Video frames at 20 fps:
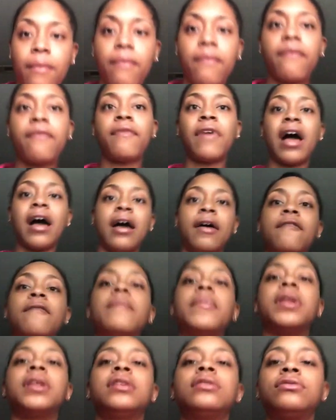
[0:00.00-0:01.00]

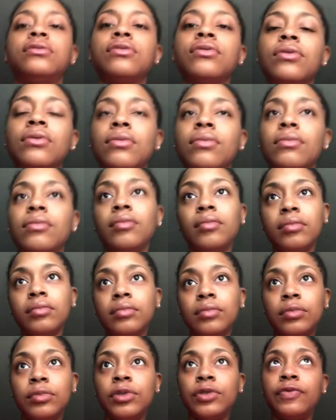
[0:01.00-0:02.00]
5 minutes
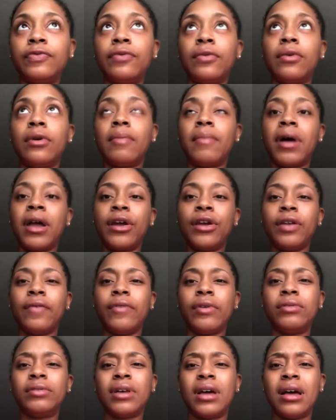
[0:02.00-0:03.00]
before my
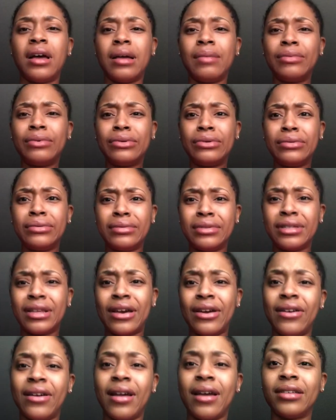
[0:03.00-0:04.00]
interview time. Oh,
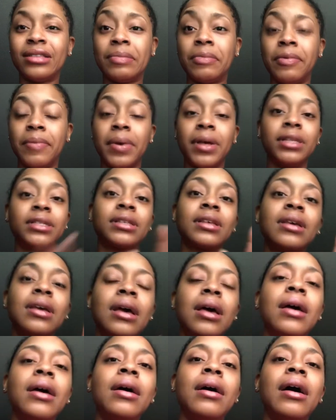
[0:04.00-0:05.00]
sorry guys, I'm a mess.
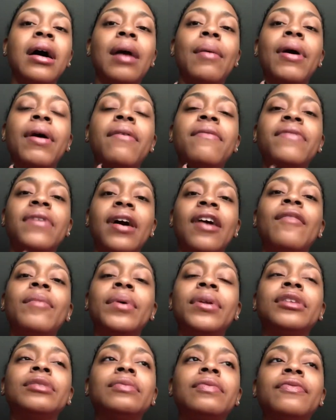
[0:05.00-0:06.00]
About 5
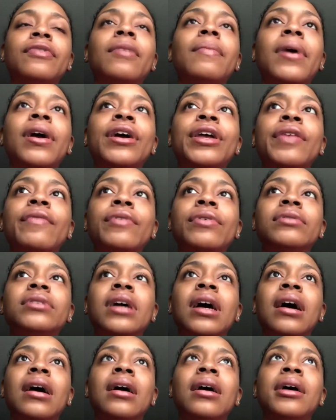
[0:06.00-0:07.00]
minutes before my interview
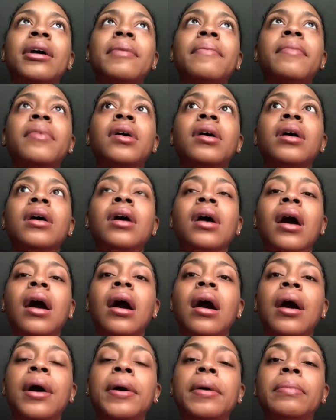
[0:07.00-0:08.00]
time.
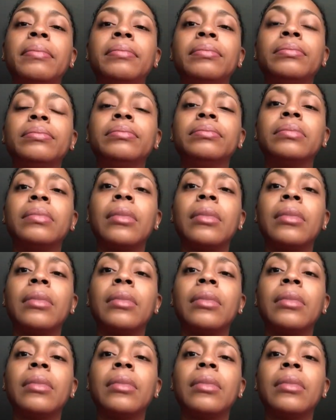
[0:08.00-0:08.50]
And